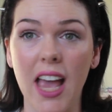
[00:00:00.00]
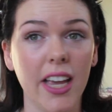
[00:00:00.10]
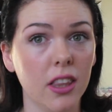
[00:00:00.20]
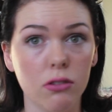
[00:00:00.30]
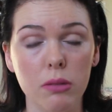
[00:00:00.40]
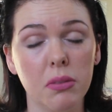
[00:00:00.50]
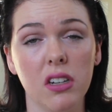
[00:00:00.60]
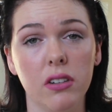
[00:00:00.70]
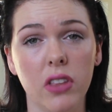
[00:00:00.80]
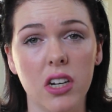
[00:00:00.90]
can get the
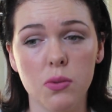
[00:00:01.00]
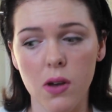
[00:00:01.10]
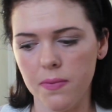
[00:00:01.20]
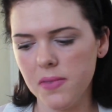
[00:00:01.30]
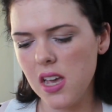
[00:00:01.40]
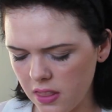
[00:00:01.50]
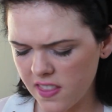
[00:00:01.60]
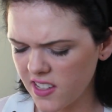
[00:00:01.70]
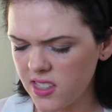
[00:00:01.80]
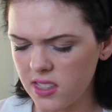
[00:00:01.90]
replica of that as well.
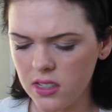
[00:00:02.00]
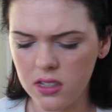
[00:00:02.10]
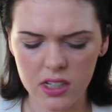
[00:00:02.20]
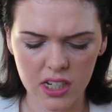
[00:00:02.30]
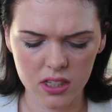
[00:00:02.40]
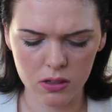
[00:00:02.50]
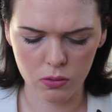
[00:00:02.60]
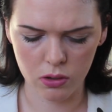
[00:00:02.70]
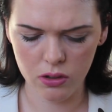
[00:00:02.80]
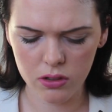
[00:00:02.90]
This
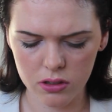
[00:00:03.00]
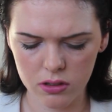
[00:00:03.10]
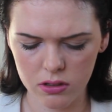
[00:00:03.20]
doesn't work.